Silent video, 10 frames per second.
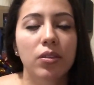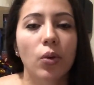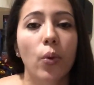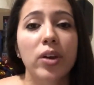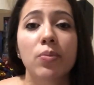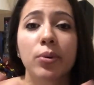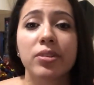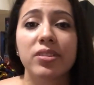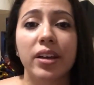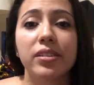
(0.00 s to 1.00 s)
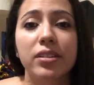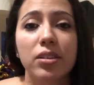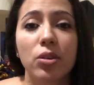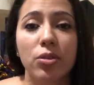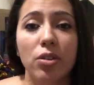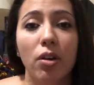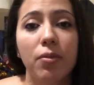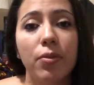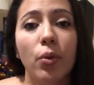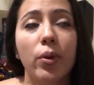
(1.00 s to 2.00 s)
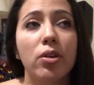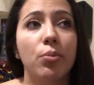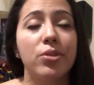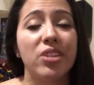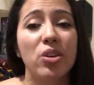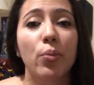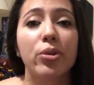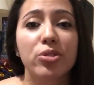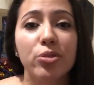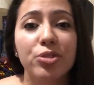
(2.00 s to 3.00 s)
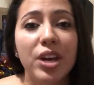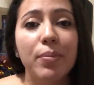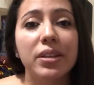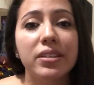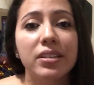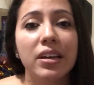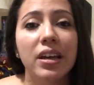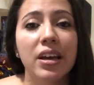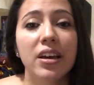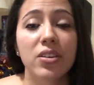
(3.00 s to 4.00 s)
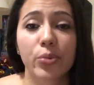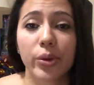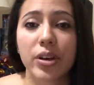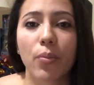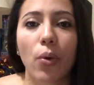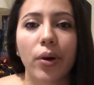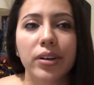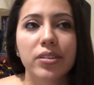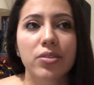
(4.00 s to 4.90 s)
the way you present yourself, the way you present your personal statement is really important.